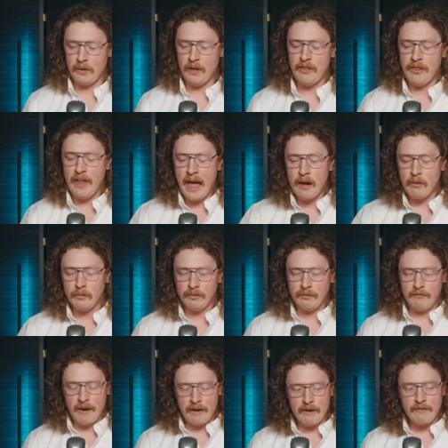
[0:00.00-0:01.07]
But that was
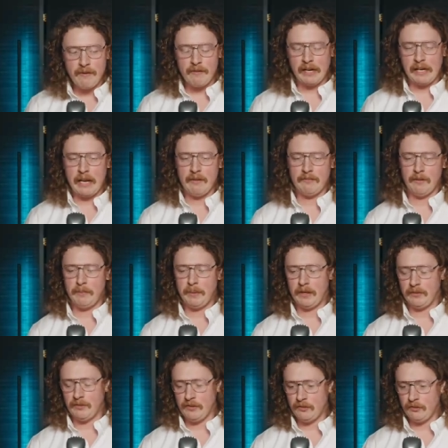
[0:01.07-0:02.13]
very very clever
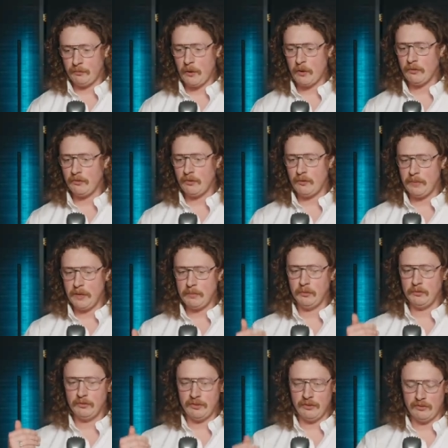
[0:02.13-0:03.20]
because it spoke to
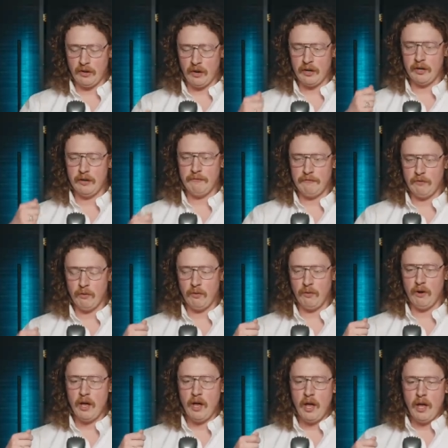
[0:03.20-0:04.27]
people's desire
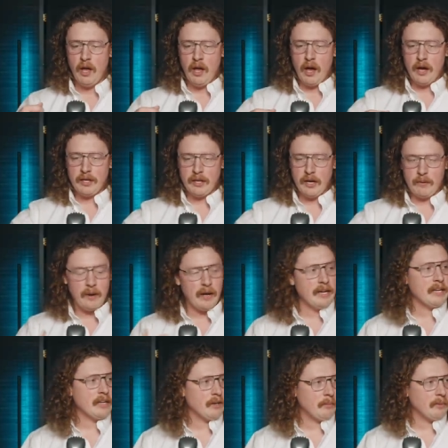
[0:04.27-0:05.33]
for, you know, an
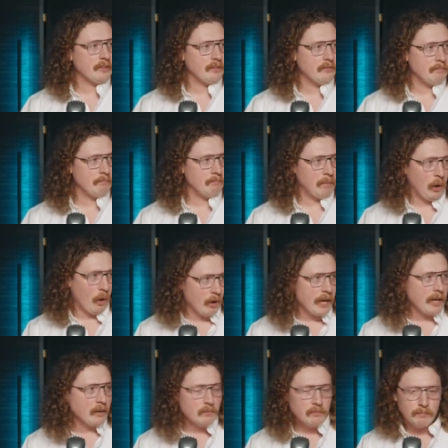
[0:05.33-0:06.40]
economics of
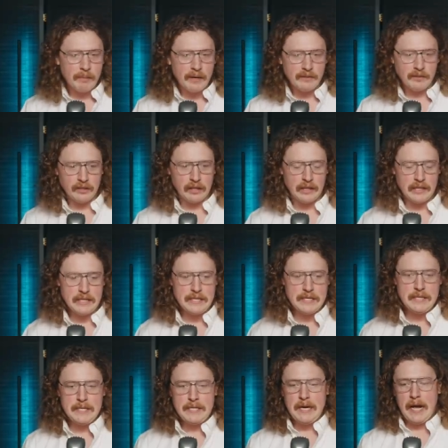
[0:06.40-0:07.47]
belonging, mm. basically. Mm-hmm.
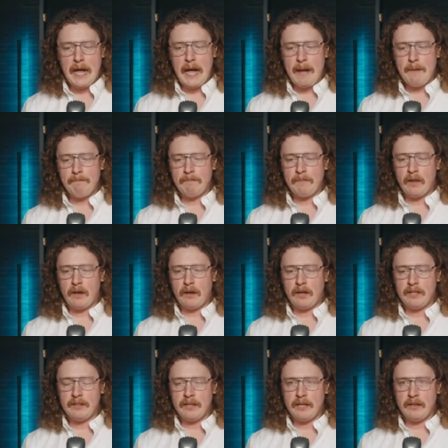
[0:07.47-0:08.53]
Um, and
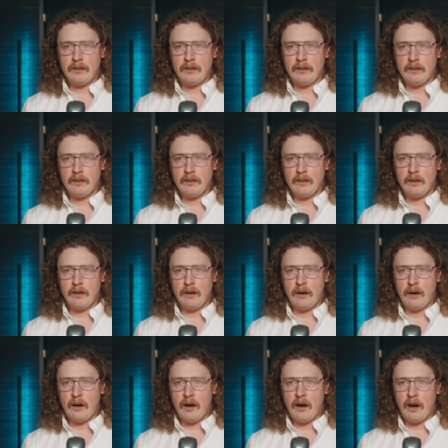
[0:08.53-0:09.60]
I think
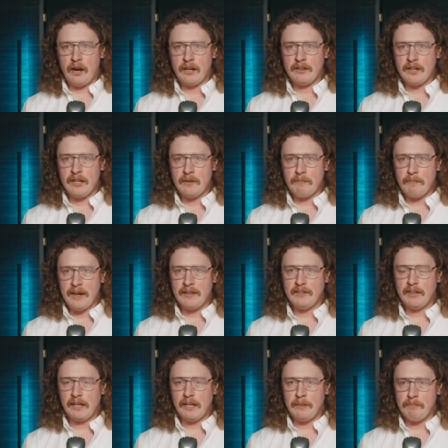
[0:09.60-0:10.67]
uh, I think
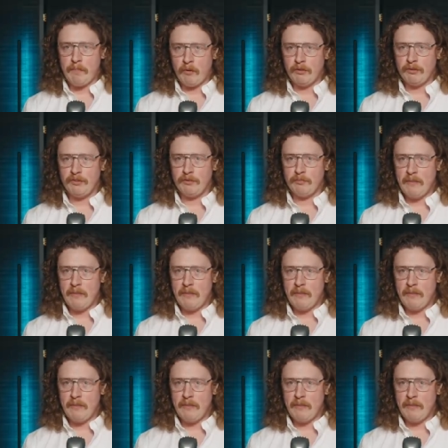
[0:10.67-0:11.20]
basically Boris's